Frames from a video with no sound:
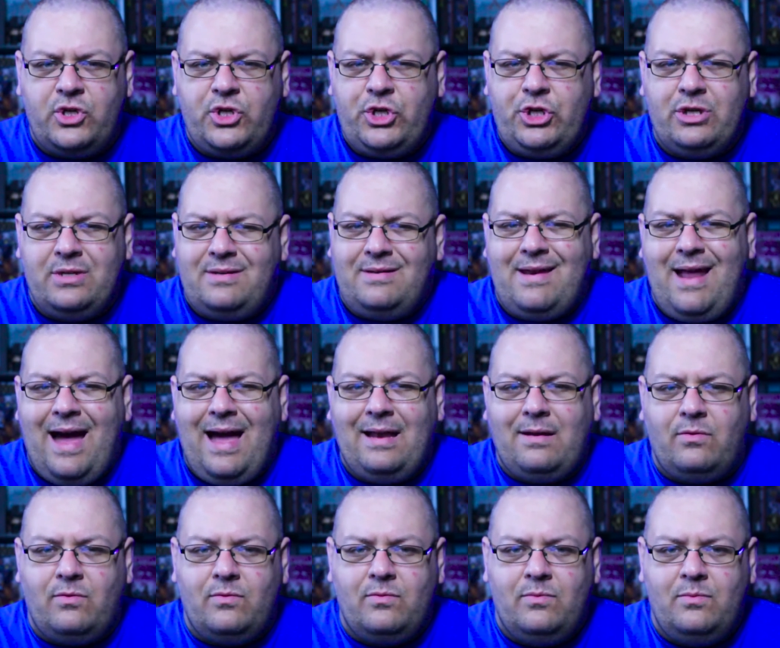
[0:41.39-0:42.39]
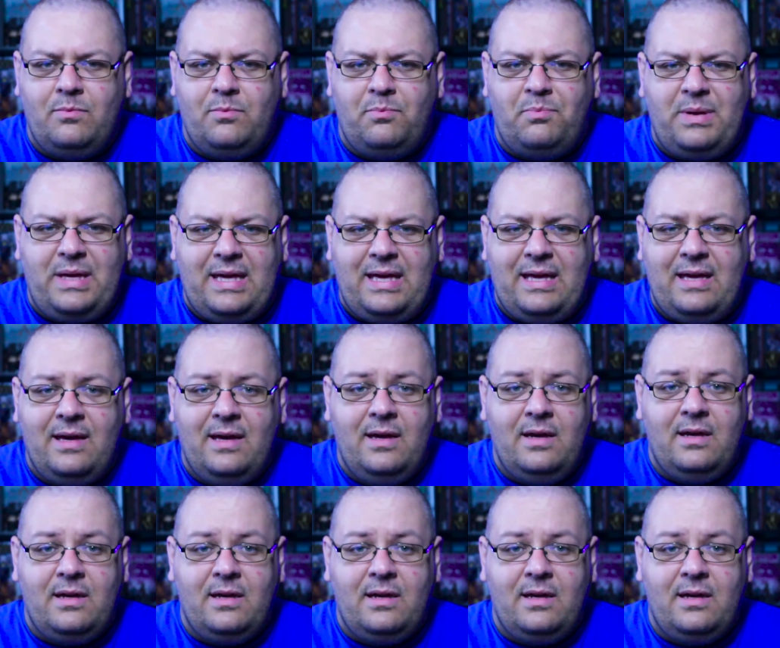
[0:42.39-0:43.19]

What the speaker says: should not be